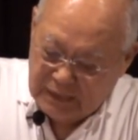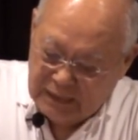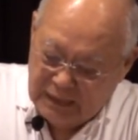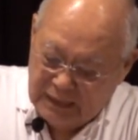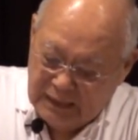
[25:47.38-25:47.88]

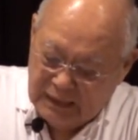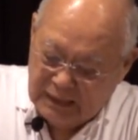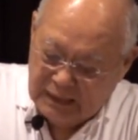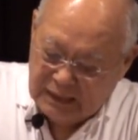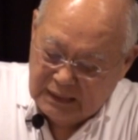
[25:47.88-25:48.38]
the
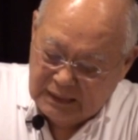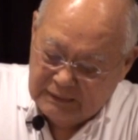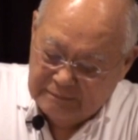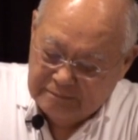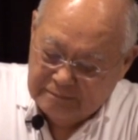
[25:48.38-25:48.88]

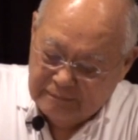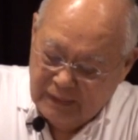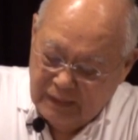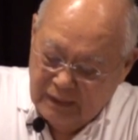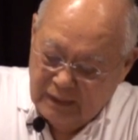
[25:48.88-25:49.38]
uh,
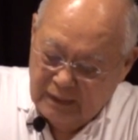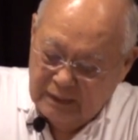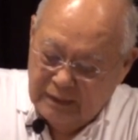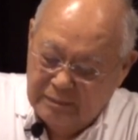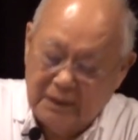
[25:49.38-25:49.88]

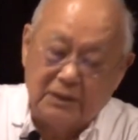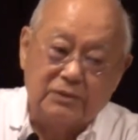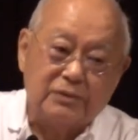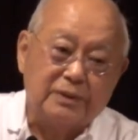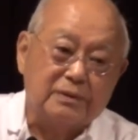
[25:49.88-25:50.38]

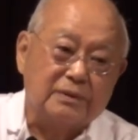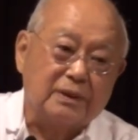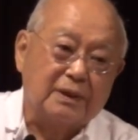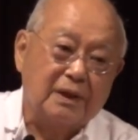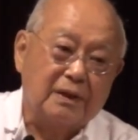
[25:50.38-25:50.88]
administrator of
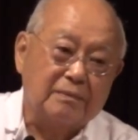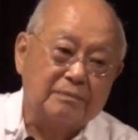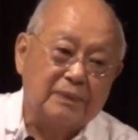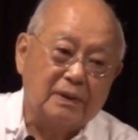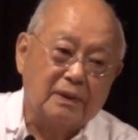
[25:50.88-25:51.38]
the camp
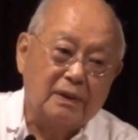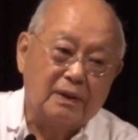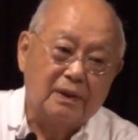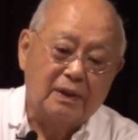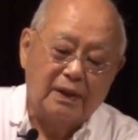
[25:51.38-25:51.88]

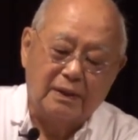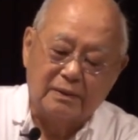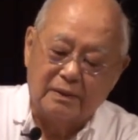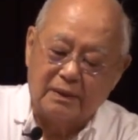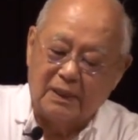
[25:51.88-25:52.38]

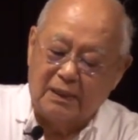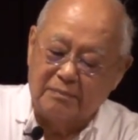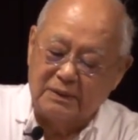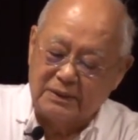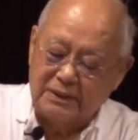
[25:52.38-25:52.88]
had the
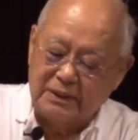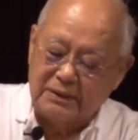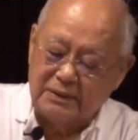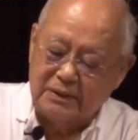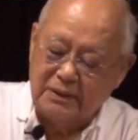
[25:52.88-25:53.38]
common
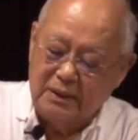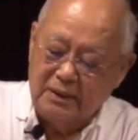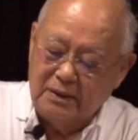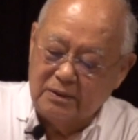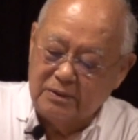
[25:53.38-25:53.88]
sense
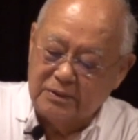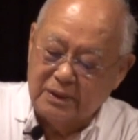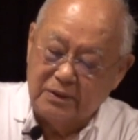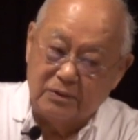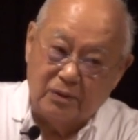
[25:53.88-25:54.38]
to
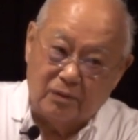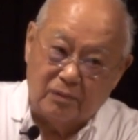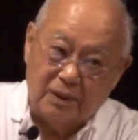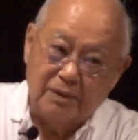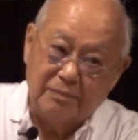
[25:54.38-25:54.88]
say, no,
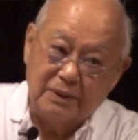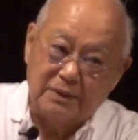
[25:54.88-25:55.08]
well, let me